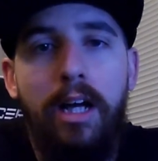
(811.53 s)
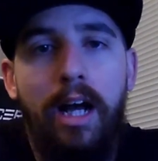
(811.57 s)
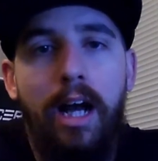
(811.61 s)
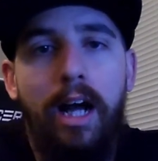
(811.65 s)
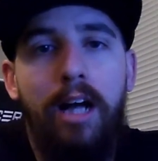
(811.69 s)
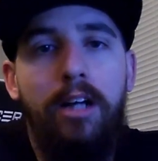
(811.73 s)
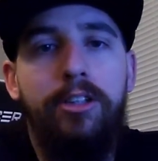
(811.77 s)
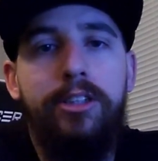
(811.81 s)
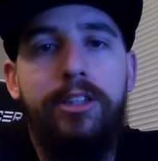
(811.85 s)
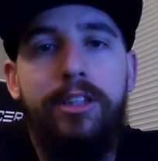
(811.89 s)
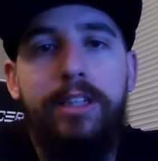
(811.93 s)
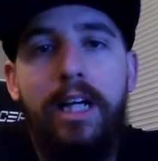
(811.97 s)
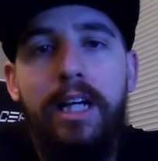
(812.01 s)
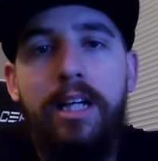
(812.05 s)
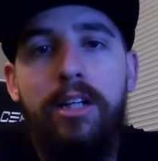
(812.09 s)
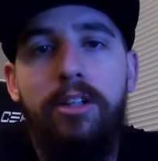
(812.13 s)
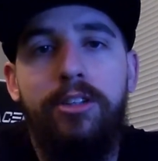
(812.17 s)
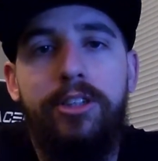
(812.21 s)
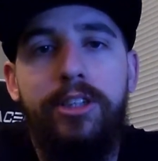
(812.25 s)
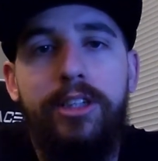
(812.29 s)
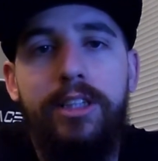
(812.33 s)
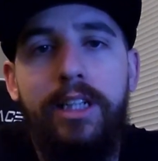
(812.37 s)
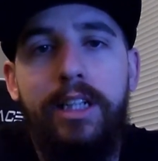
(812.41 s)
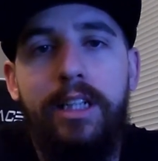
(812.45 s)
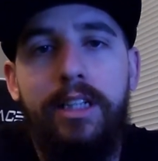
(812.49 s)
I'll stay
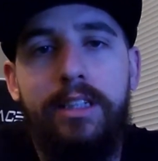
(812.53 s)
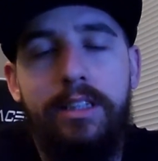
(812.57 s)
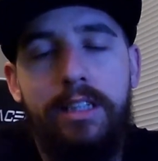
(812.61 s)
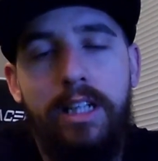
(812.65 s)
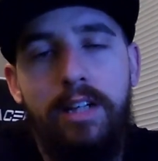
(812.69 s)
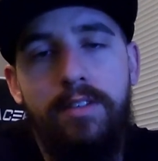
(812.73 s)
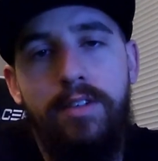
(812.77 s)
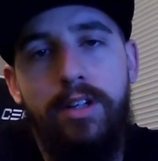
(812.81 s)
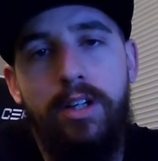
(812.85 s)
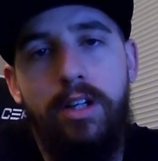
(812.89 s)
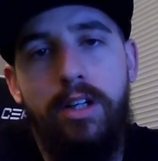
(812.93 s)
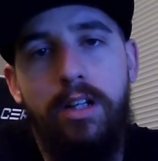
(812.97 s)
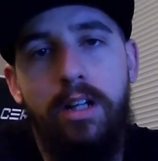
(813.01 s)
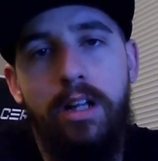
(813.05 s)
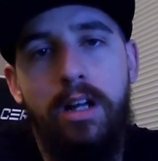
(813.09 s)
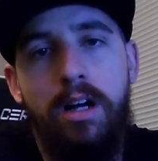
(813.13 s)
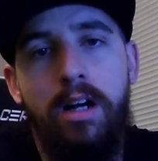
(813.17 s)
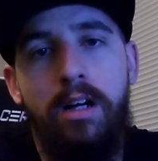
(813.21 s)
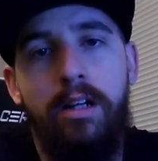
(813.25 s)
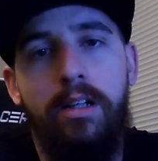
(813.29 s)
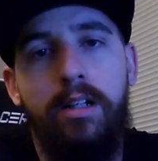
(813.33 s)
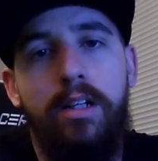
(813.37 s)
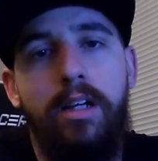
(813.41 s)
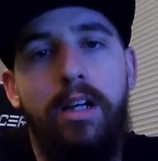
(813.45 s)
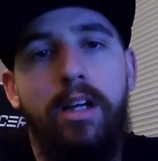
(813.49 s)
till 6, 7
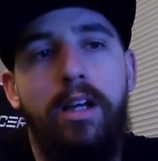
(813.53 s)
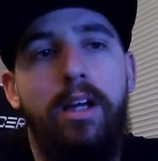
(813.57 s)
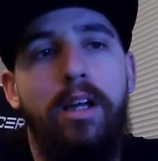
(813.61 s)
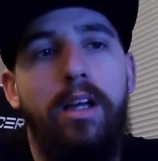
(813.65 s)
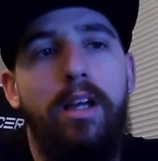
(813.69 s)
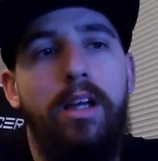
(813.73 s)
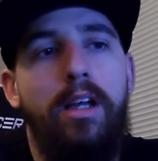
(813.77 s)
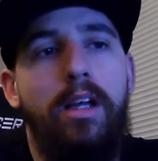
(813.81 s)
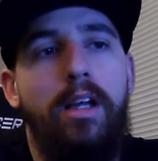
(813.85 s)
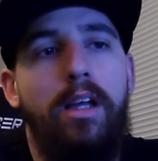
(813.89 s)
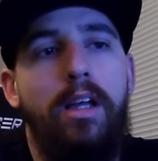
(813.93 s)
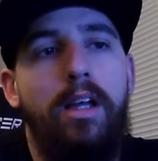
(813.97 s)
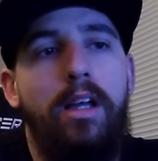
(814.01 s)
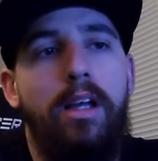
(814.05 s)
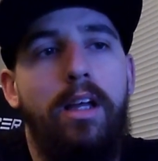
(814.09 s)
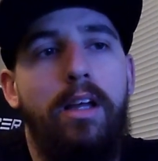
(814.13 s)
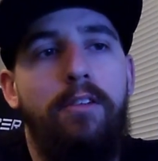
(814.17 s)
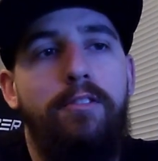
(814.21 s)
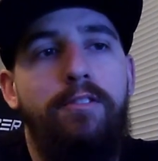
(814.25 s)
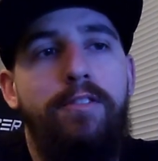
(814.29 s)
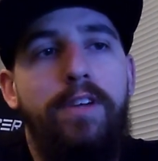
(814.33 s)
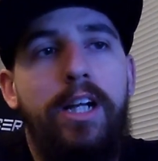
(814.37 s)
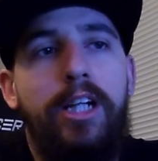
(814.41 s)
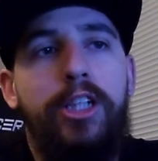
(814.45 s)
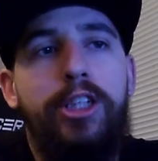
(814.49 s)
o'clock,
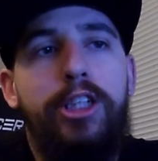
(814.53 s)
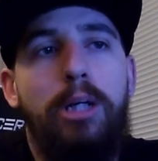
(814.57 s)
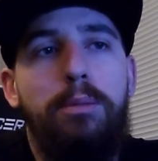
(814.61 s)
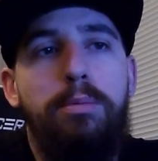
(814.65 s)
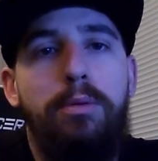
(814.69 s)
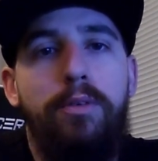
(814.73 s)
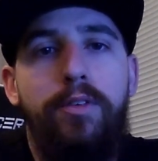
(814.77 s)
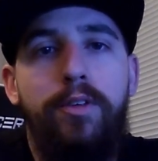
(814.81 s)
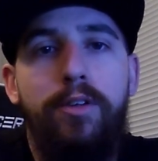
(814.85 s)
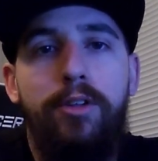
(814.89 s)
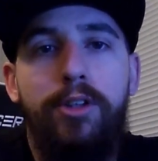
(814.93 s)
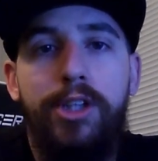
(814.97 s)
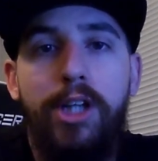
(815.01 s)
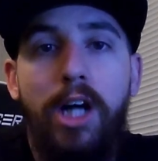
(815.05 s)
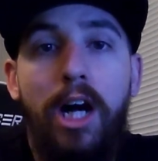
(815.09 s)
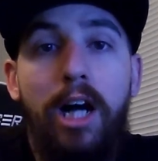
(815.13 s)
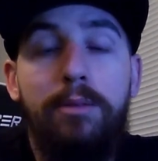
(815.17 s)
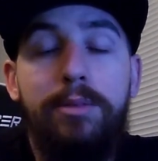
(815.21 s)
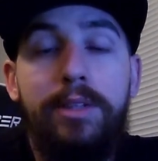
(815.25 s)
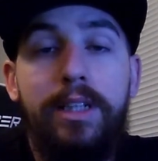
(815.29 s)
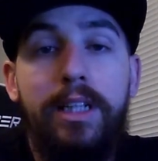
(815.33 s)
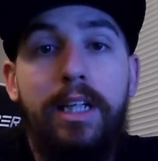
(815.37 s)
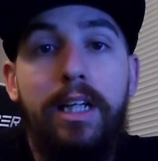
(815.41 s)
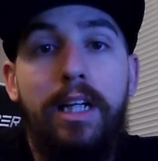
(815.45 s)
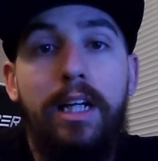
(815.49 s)
finish up a few
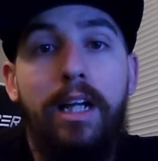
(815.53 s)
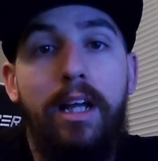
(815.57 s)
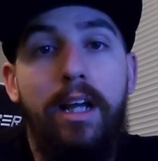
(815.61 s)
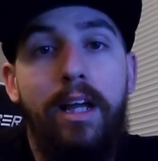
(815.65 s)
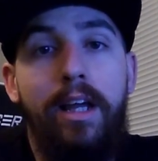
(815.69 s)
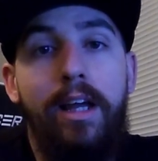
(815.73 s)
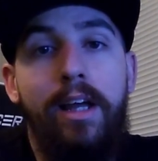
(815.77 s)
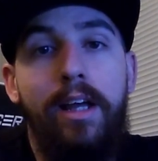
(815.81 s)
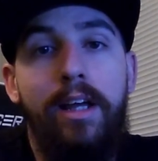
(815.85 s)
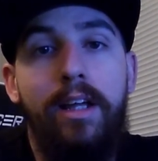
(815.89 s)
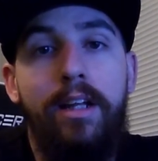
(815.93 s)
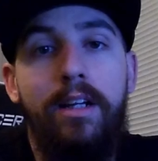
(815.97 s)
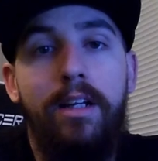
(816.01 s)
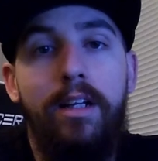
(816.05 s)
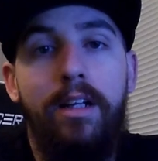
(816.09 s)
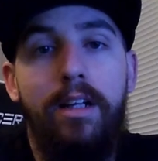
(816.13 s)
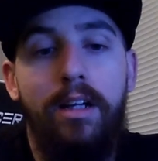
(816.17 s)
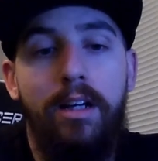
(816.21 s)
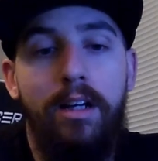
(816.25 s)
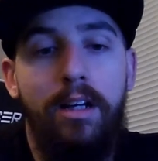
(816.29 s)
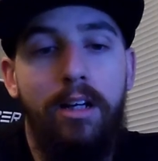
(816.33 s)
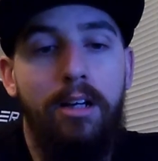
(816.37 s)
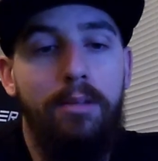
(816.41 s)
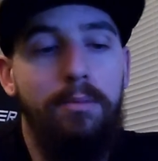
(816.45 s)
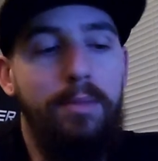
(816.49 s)
jobs and get ahead.
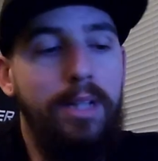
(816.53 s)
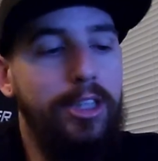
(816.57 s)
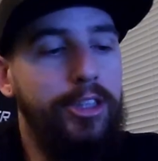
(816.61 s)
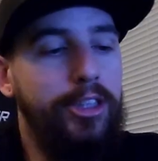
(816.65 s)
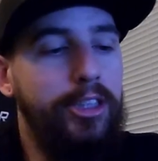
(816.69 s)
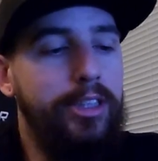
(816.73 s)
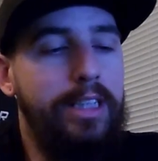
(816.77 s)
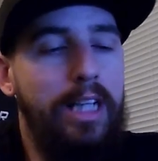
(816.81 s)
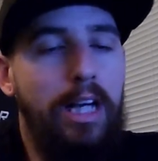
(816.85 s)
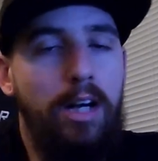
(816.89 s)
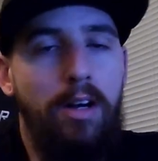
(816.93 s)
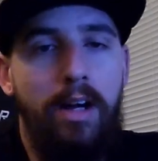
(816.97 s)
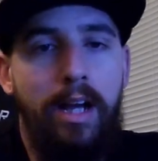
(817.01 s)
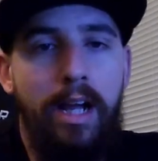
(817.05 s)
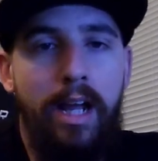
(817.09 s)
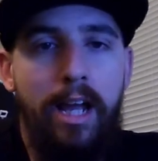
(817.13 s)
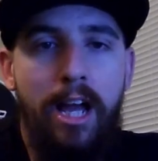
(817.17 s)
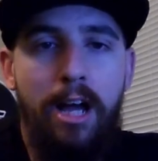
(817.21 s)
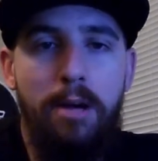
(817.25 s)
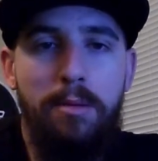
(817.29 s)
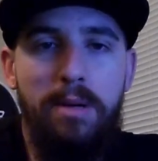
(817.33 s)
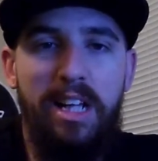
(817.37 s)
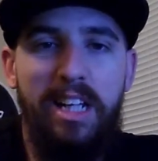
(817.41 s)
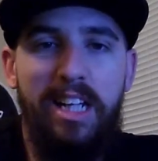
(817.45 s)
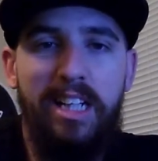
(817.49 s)
That's just how I
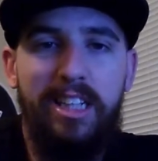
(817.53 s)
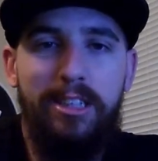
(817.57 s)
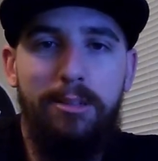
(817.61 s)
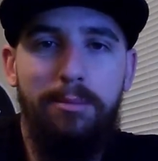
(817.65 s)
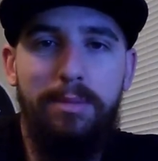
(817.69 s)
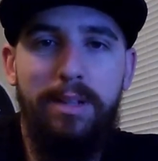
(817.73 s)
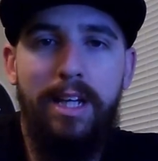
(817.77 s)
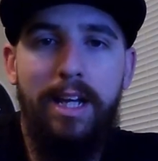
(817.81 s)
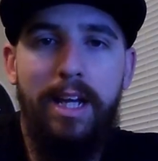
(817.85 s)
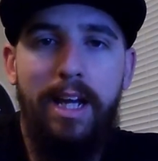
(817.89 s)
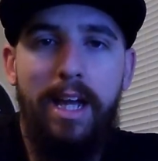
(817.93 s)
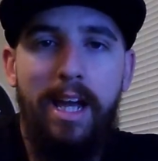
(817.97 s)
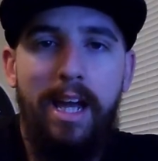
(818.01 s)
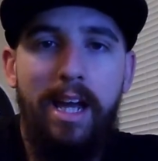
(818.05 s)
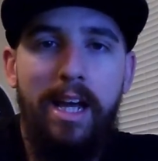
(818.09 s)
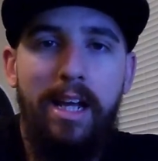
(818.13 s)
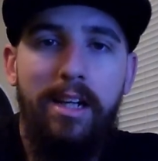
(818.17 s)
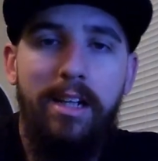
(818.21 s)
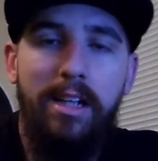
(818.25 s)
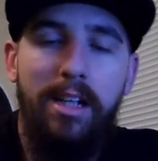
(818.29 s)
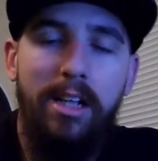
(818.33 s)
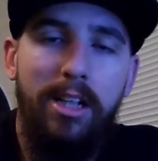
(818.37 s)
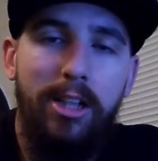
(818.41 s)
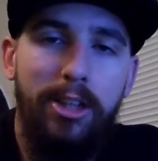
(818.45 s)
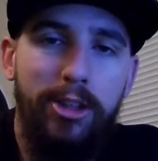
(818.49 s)
am. I like to be
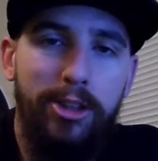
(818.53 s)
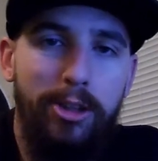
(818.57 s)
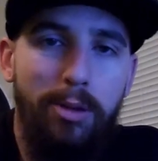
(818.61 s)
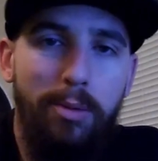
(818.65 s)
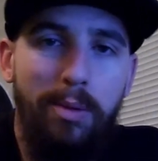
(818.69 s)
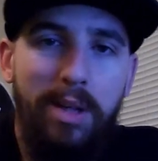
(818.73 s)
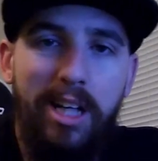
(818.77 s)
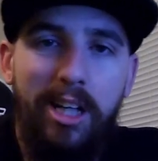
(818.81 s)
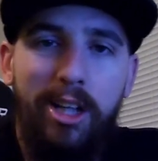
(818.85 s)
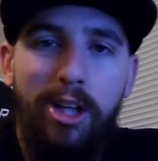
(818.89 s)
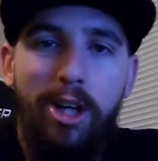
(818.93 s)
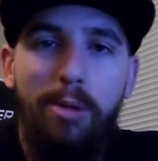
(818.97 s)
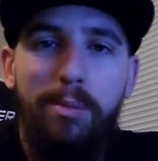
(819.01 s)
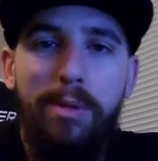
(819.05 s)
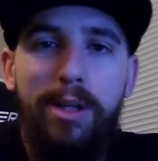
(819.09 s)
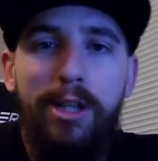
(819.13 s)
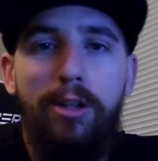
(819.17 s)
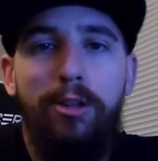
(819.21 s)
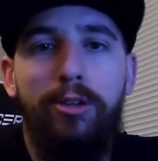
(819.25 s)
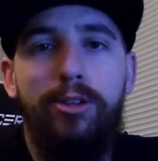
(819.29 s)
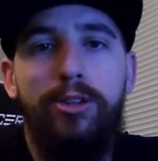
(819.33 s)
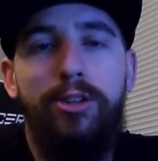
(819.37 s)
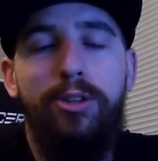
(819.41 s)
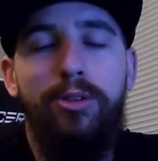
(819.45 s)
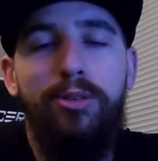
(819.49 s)
ahead. So when I come in
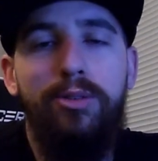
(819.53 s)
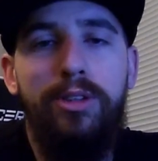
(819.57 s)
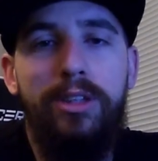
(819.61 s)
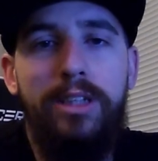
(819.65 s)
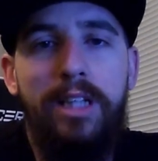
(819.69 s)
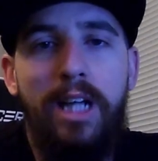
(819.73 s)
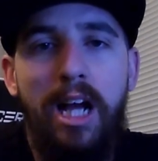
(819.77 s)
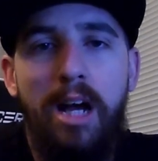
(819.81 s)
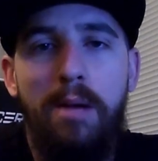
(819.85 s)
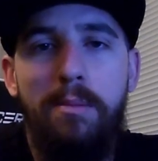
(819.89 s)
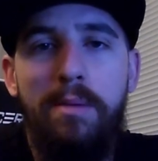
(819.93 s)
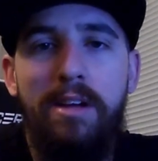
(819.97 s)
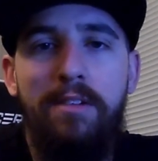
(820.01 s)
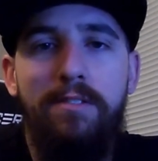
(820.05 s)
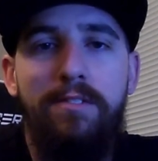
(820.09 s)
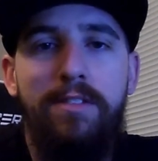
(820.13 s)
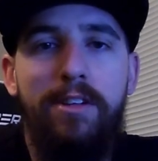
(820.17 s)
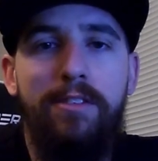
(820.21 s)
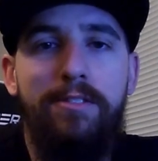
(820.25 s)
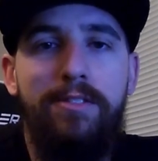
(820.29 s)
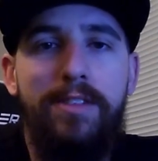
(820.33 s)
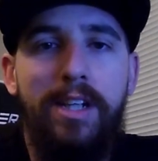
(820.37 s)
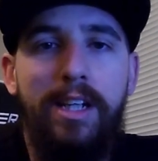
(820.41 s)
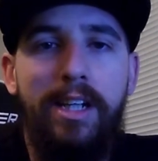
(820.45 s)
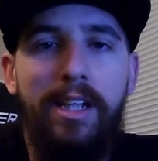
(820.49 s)
on Tuesday, I'm at
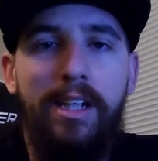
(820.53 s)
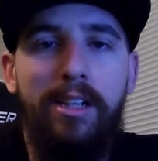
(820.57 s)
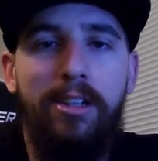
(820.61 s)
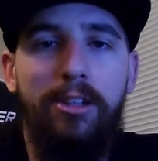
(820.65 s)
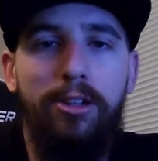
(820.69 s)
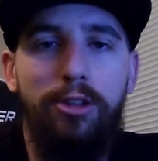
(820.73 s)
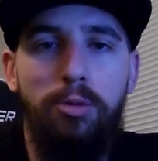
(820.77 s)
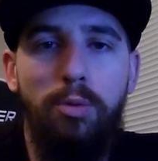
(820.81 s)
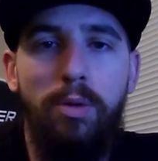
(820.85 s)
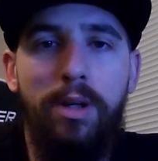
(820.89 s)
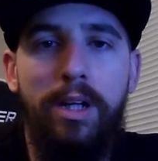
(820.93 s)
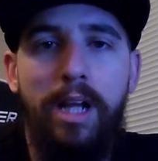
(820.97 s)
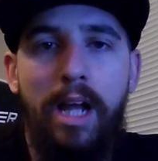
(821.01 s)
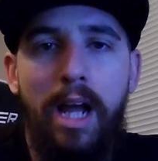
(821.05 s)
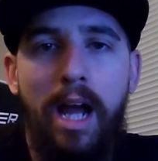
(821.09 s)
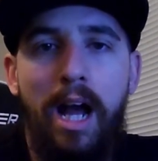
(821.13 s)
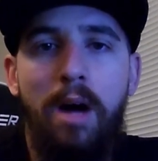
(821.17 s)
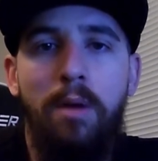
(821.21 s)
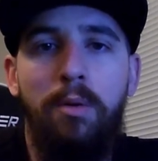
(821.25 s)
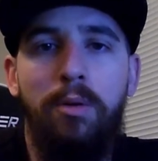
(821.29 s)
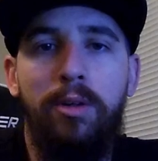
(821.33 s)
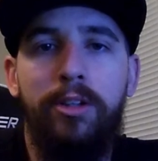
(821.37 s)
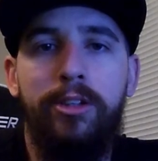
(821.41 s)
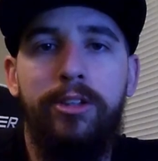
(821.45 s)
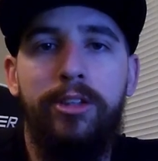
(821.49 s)
15, 20
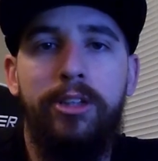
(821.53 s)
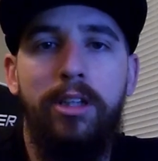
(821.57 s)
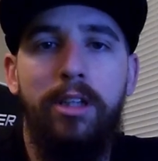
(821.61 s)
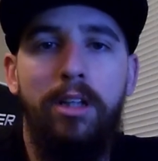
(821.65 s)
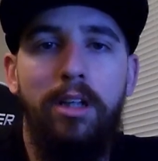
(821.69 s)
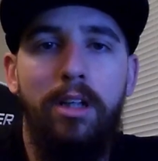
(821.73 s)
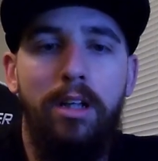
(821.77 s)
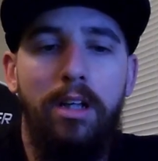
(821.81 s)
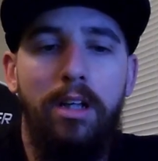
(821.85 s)
hours.